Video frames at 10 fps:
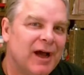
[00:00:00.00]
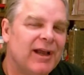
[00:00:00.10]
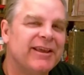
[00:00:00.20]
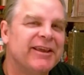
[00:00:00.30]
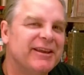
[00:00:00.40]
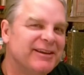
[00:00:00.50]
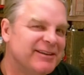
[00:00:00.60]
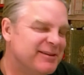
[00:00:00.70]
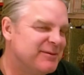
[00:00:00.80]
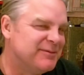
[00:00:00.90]
Hi
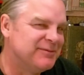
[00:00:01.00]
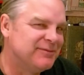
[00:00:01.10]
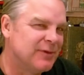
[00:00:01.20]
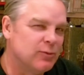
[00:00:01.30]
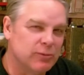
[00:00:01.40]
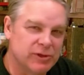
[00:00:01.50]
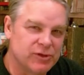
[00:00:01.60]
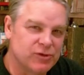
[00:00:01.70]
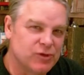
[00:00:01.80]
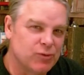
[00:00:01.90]
again,
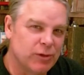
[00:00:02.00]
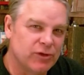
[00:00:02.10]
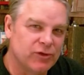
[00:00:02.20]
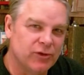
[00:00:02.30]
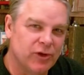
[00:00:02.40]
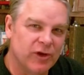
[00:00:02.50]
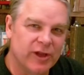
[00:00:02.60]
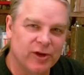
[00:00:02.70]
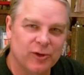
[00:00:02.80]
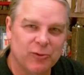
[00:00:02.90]
Richard Swertudo
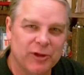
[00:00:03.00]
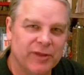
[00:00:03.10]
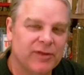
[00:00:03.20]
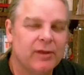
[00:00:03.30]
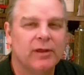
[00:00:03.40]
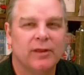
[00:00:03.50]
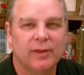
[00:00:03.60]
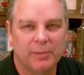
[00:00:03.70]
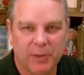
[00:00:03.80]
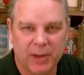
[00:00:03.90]
here with
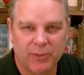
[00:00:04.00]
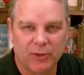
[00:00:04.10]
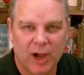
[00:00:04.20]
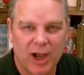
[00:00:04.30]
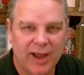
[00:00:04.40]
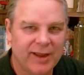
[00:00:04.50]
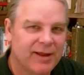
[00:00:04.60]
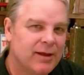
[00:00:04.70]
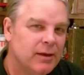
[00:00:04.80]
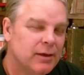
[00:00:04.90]
The Paper Eye.
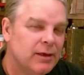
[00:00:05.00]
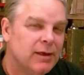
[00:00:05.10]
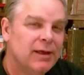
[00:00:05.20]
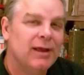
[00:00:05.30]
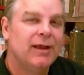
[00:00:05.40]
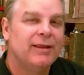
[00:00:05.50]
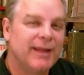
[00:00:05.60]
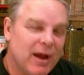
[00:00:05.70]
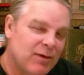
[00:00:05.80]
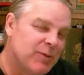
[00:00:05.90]

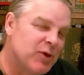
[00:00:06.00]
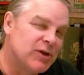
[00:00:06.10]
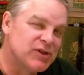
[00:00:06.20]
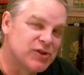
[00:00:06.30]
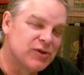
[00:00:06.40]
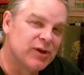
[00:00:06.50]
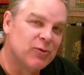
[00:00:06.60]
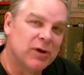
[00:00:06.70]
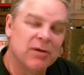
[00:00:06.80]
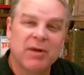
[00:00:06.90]
Now I'm going to show you
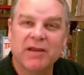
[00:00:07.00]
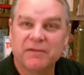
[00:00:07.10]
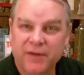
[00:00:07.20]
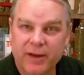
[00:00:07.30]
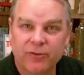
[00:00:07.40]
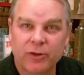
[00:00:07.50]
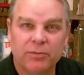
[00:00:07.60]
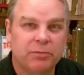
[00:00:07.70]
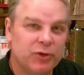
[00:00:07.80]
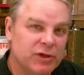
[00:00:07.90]
one of my favorite